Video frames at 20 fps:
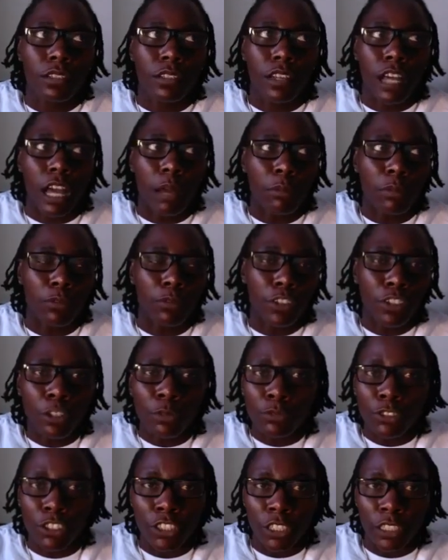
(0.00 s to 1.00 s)
I'm a
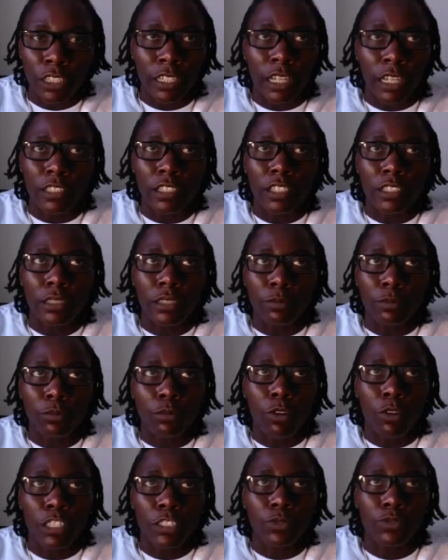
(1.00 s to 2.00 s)
film junkie. I love to
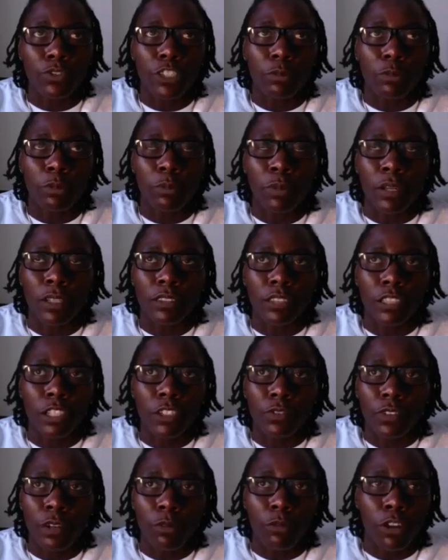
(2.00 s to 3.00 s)
watch film on
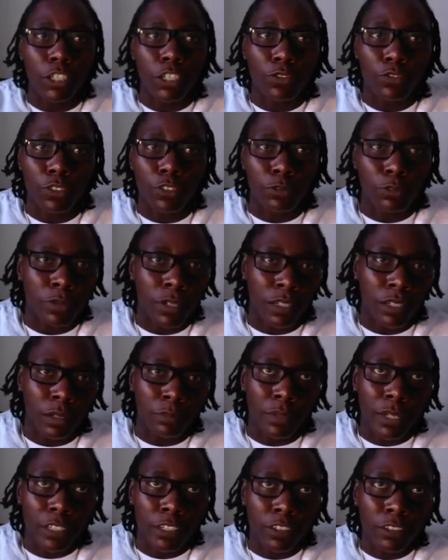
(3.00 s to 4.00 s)
myself. I watch film on my
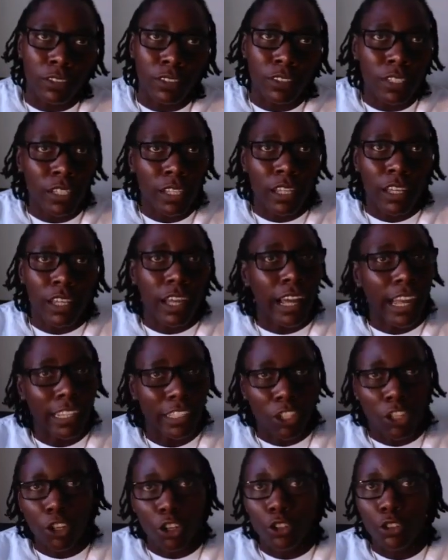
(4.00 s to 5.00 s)
competitors. I
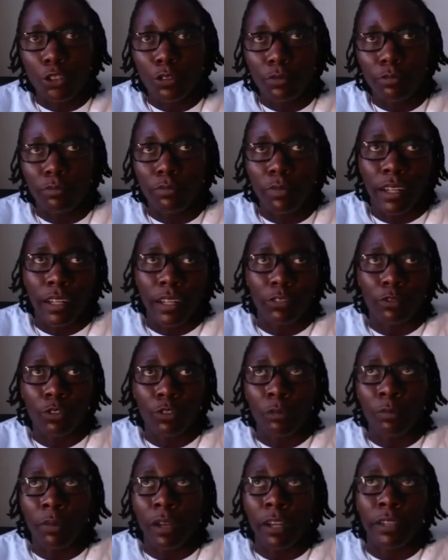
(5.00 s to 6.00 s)
know
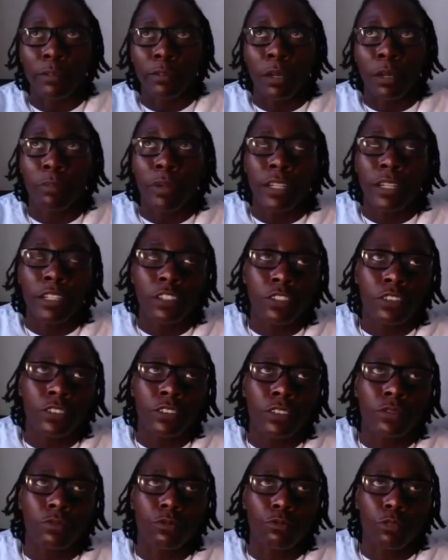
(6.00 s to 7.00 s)
what my
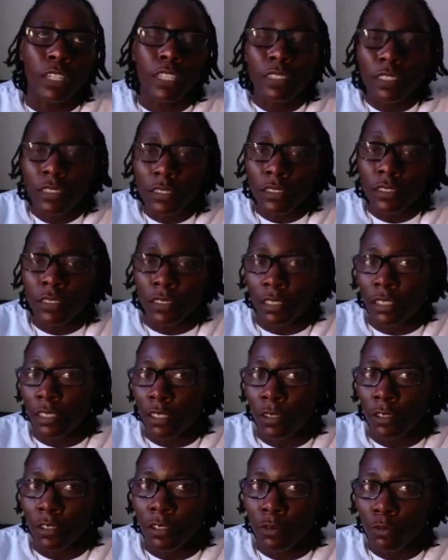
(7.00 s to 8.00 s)
competitors' weaknesses
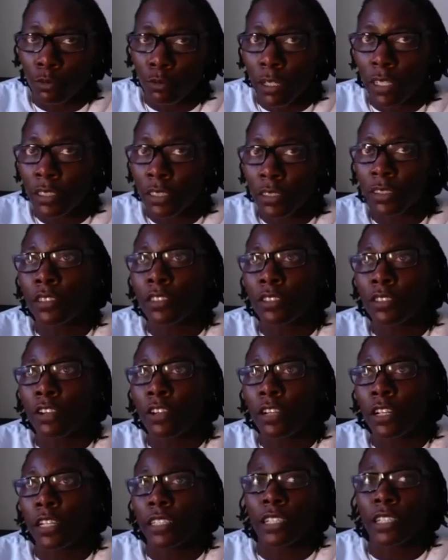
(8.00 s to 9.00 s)

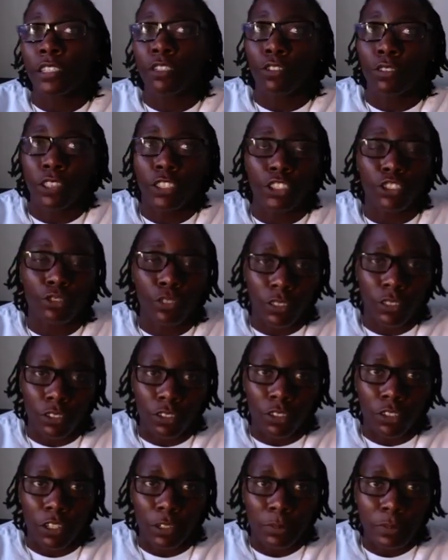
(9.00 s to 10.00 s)
are, and I know what their strengths
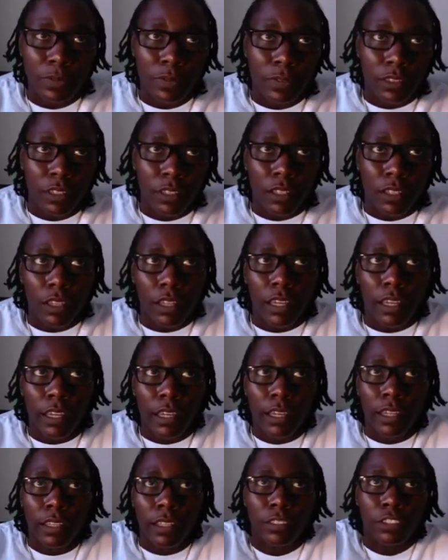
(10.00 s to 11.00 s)
are.
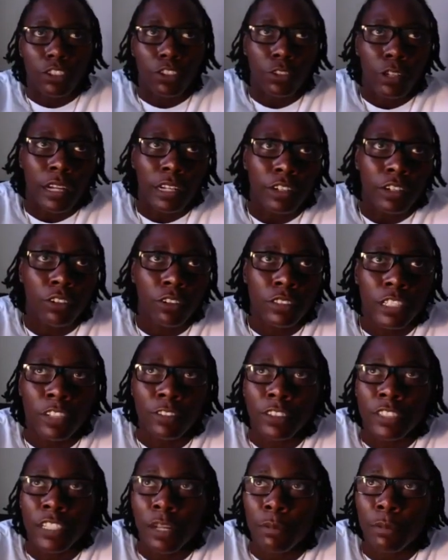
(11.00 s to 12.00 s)
And so I go into
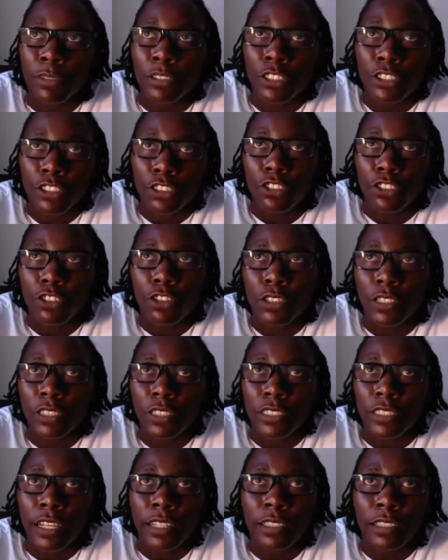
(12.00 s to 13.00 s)
every competition knowing
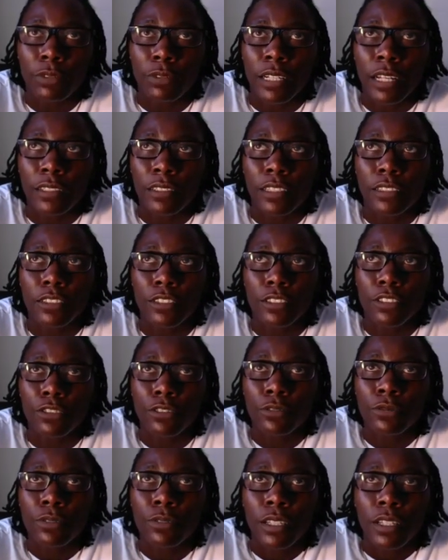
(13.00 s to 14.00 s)
exactly what I need to do.